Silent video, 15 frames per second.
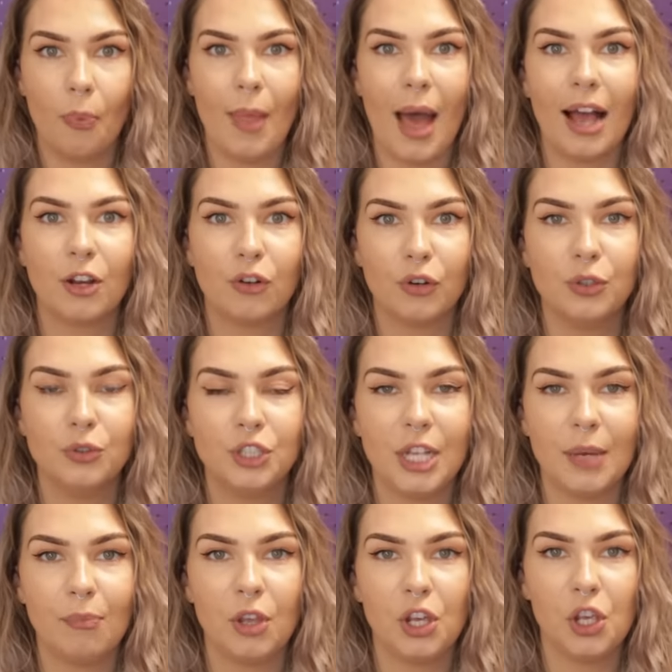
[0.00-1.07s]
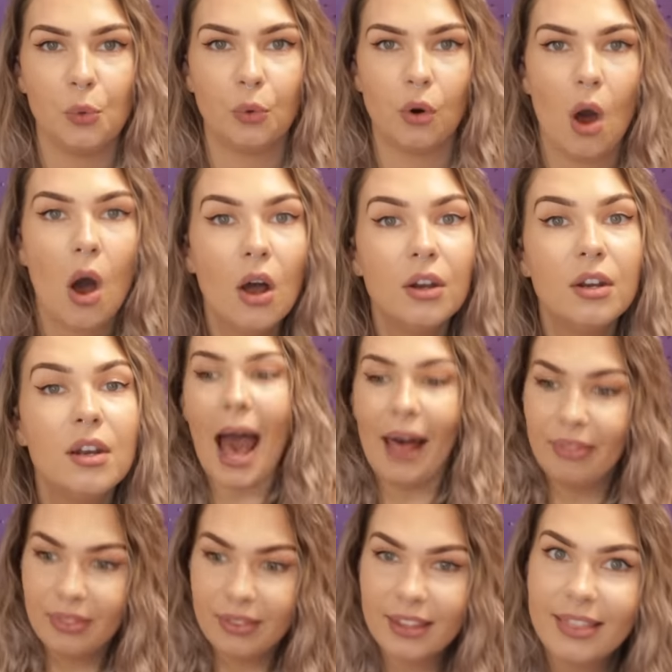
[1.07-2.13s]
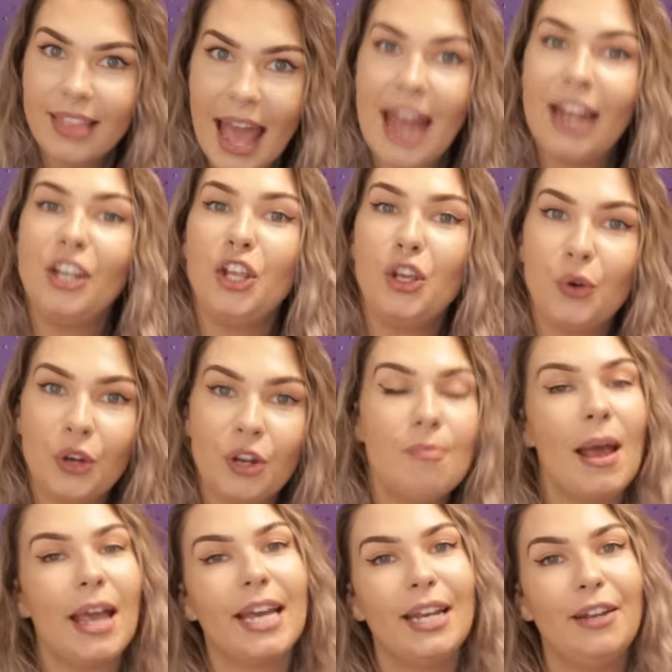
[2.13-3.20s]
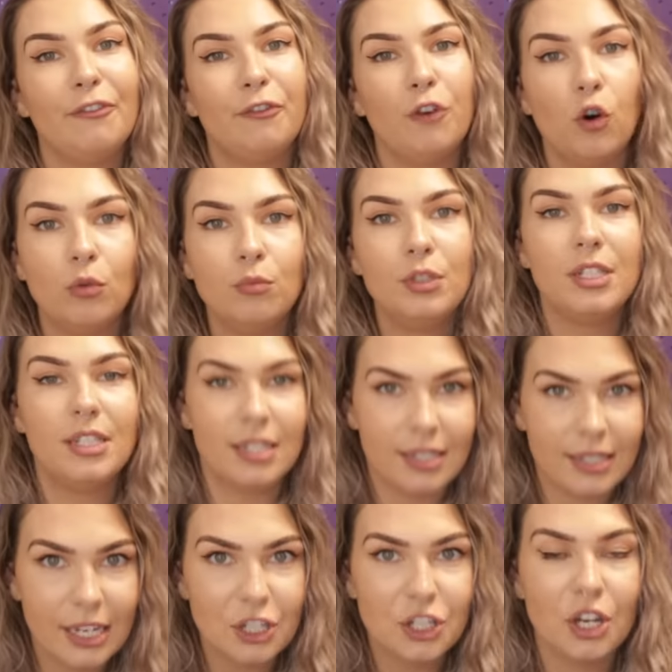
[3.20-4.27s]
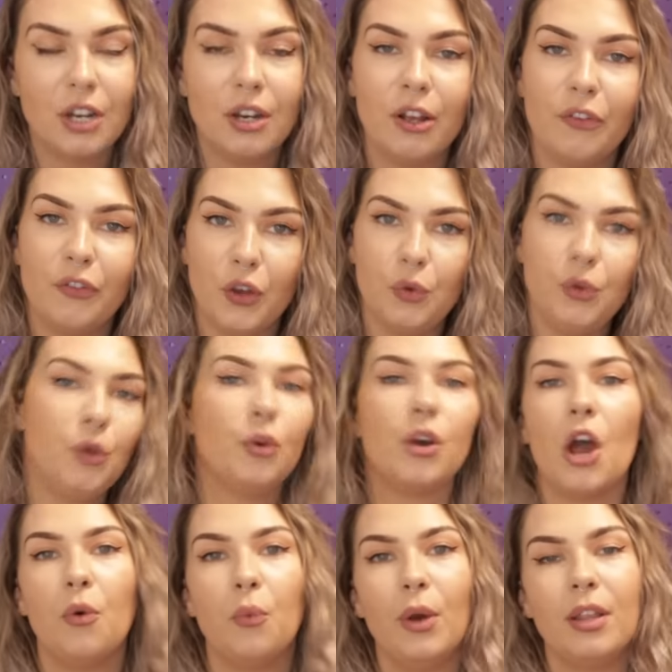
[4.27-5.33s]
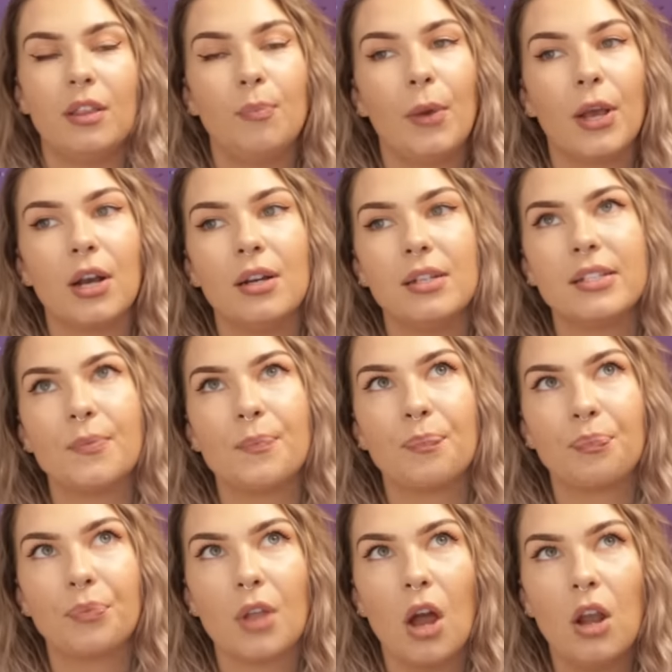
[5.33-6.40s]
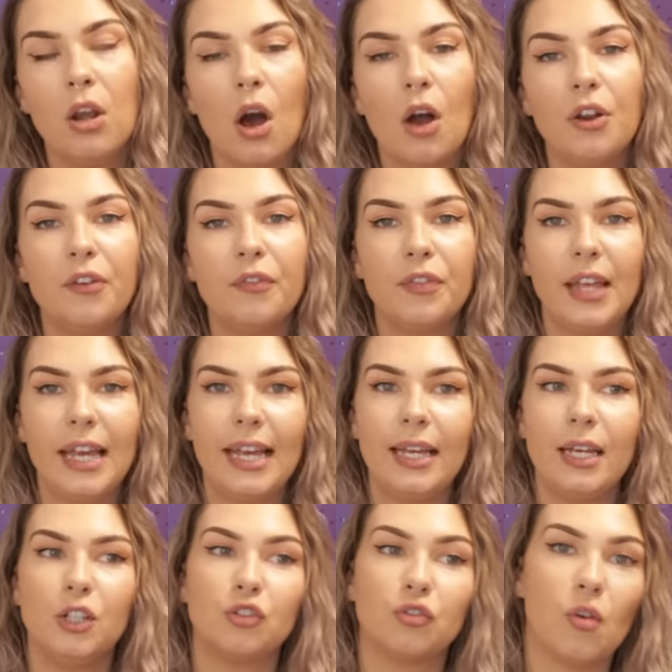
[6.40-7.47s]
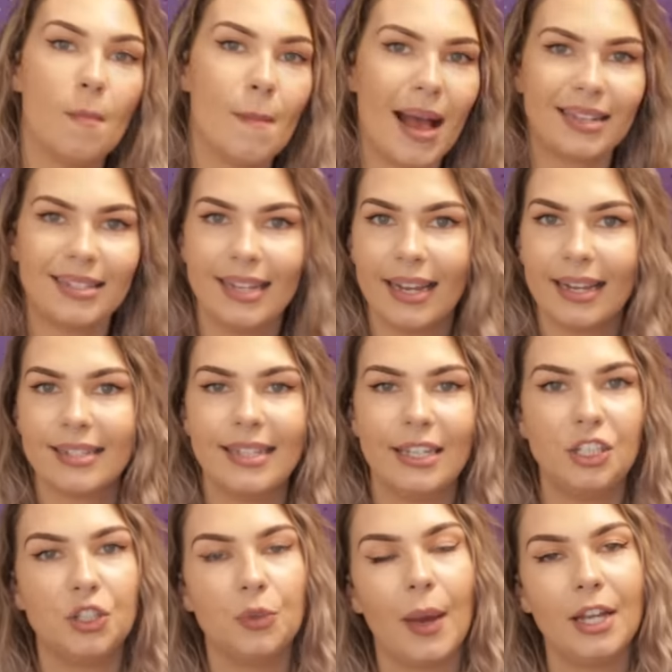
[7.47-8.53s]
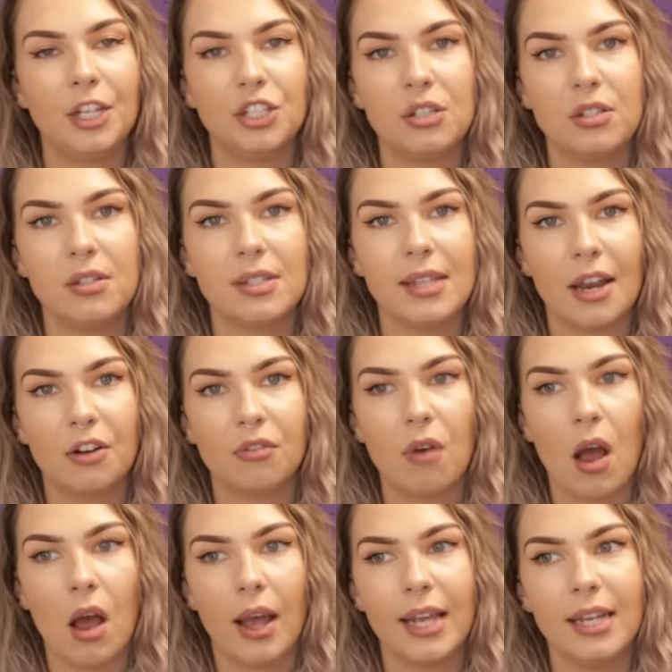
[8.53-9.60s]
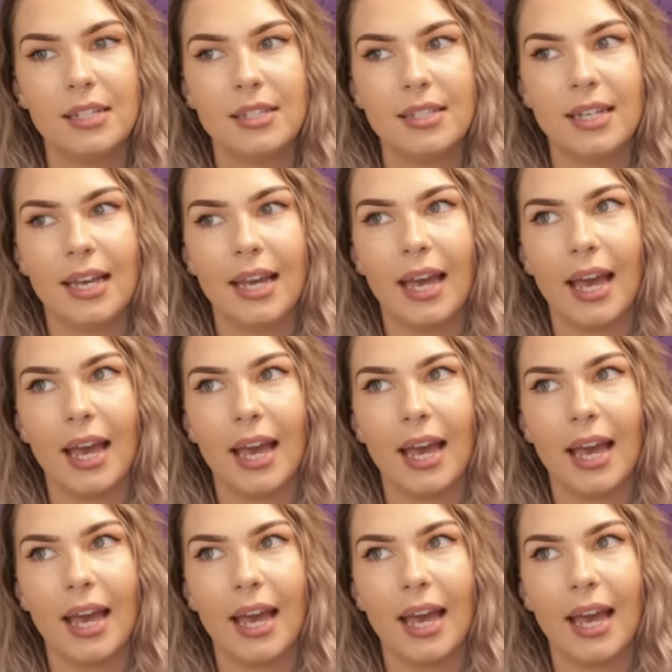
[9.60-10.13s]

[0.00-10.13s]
that cruise ship that you were on, and then you can make an informed decision of who you go with. Because a lot of the dramatic situations that arise,